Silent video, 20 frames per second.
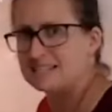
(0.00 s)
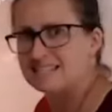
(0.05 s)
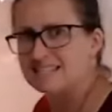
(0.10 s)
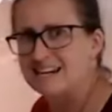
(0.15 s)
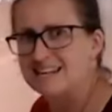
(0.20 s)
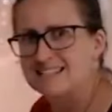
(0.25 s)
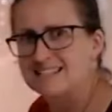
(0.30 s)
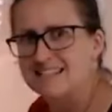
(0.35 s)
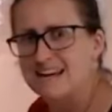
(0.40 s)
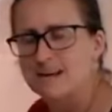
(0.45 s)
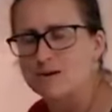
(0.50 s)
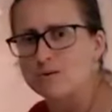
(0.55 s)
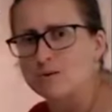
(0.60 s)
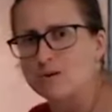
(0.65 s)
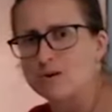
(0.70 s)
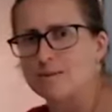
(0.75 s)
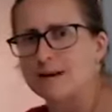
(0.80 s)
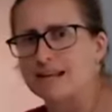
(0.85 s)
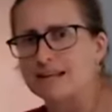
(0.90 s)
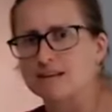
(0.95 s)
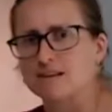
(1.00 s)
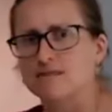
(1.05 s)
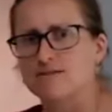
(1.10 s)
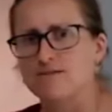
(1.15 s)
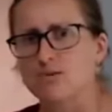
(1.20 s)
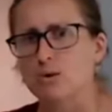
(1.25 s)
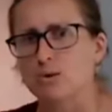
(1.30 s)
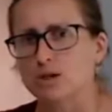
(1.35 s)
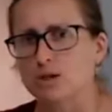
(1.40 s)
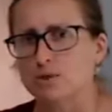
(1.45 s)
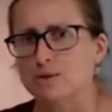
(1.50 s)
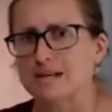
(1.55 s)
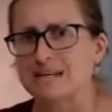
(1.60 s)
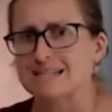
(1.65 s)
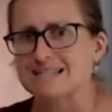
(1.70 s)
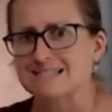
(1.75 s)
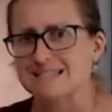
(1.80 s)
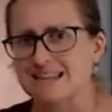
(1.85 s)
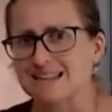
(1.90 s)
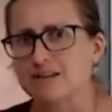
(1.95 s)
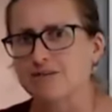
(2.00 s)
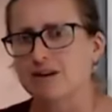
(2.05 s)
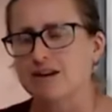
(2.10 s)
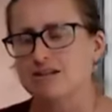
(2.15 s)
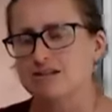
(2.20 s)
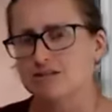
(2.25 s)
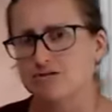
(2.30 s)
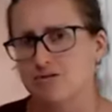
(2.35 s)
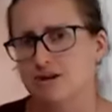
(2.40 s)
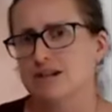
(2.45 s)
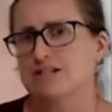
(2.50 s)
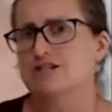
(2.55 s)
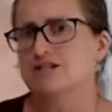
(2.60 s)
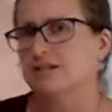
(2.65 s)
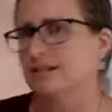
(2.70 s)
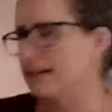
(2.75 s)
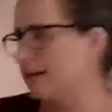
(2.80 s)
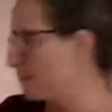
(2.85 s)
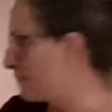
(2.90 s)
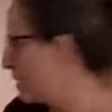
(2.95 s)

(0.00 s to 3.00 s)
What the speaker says: does that automatically for you. It accelerates gradually.